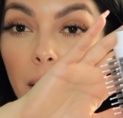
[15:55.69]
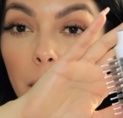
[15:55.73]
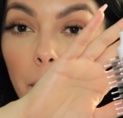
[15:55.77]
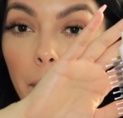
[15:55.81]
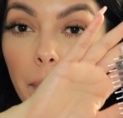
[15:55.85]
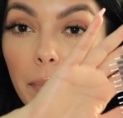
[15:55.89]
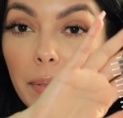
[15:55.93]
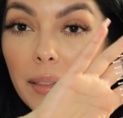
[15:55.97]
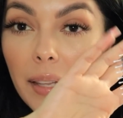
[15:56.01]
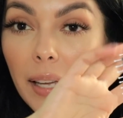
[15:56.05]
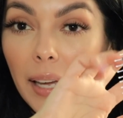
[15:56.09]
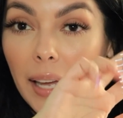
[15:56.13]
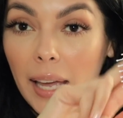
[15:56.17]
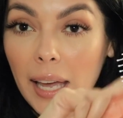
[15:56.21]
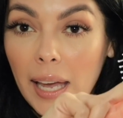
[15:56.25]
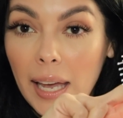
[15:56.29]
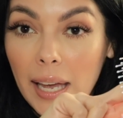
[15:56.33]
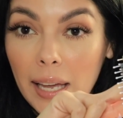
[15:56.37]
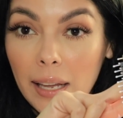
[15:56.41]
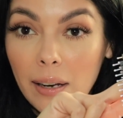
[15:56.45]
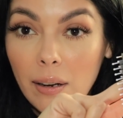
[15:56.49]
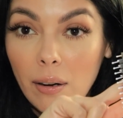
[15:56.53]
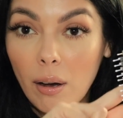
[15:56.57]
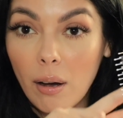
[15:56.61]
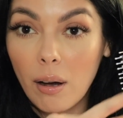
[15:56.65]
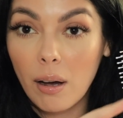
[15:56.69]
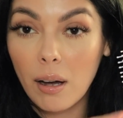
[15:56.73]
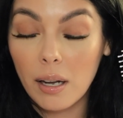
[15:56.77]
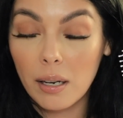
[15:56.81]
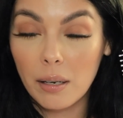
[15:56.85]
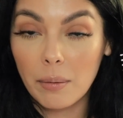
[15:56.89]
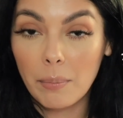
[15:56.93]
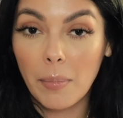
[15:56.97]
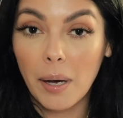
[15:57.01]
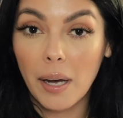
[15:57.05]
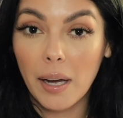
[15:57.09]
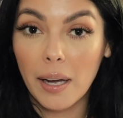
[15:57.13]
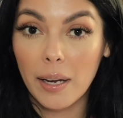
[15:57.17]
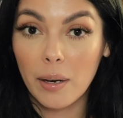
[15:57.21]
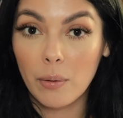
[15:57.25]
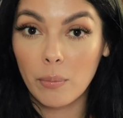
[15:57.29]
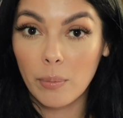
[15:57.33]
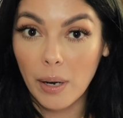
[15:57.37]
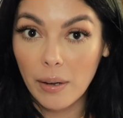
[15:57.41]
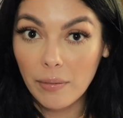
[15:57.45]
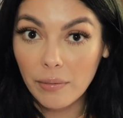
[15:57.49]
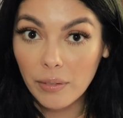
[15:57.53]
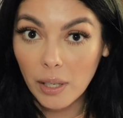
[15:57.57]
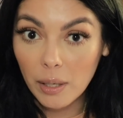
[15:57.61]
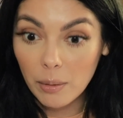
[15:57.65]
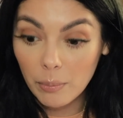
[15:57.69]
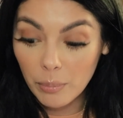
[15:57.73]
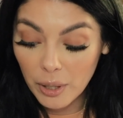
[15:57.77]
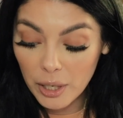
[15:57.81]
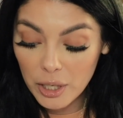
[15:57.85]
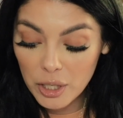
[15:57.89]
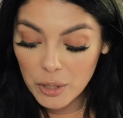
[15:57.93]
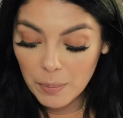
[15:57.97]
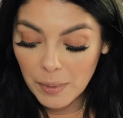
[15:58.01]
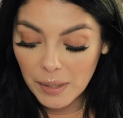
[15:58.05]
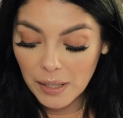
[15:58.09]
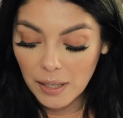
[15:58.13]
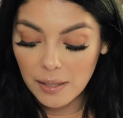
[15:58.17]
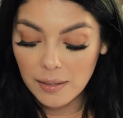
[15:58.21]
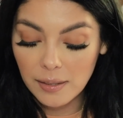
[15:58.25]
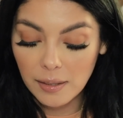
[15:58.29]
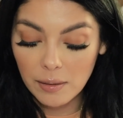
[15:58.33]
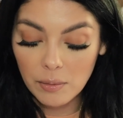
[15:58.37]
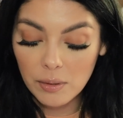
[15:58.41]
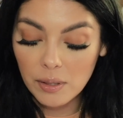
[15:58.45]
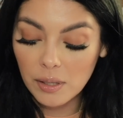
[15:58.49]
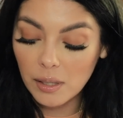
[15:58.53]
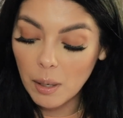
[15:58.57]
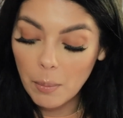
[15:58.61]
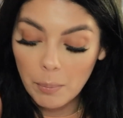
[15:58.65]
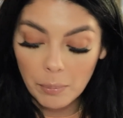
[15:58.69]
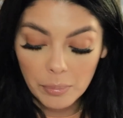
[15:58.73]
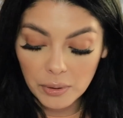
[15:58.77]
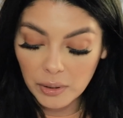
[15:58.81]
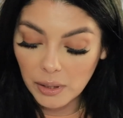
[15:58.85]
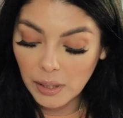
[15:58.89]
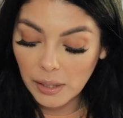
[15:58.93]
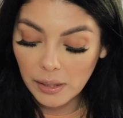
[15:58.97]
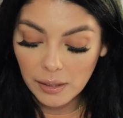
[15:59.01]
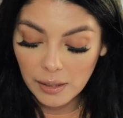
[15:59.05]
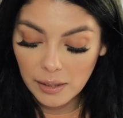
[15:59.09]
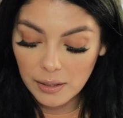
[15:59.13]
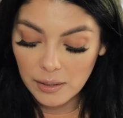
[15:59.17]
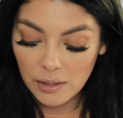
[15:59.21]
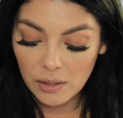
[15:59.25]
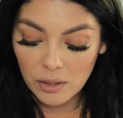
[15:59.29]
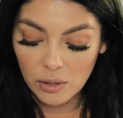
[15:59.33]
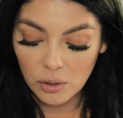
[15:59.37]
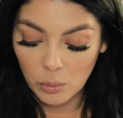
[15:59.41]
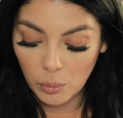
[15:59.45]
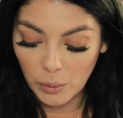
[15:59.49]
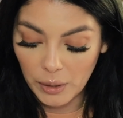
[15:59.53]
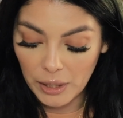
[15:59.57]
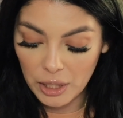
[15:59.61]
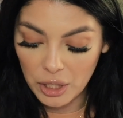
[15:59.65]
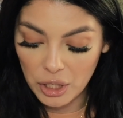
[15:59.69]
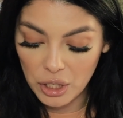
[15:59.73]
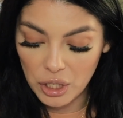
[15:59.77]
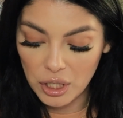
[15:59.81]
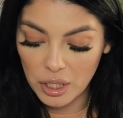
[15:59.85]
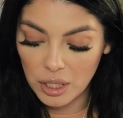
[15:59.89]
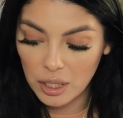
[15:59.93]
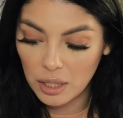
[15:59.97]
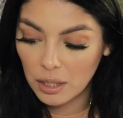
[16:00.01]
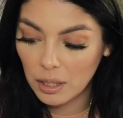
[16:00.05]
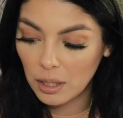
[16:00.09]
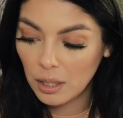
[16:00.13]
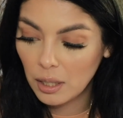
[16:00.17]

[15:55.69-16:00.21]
the head on my Revlon brush because it was completely squished.